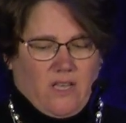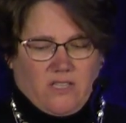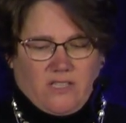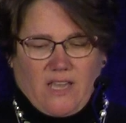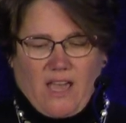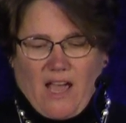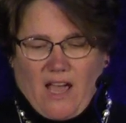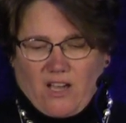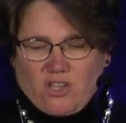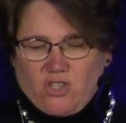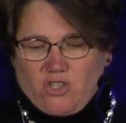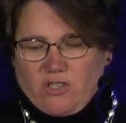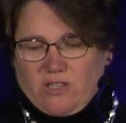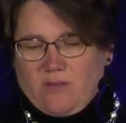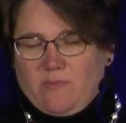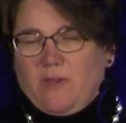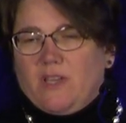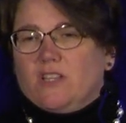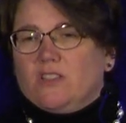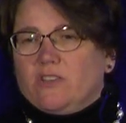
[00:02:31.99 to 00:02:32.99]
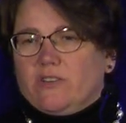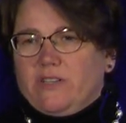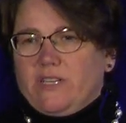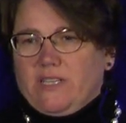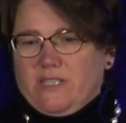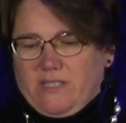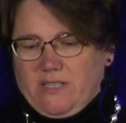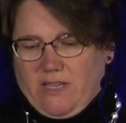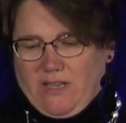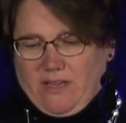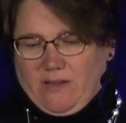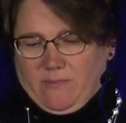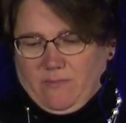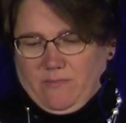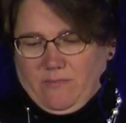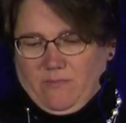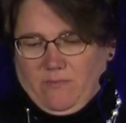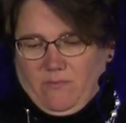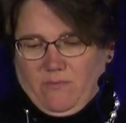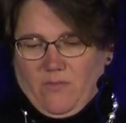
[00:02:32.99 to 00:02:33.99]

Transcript: to actually be a learning team?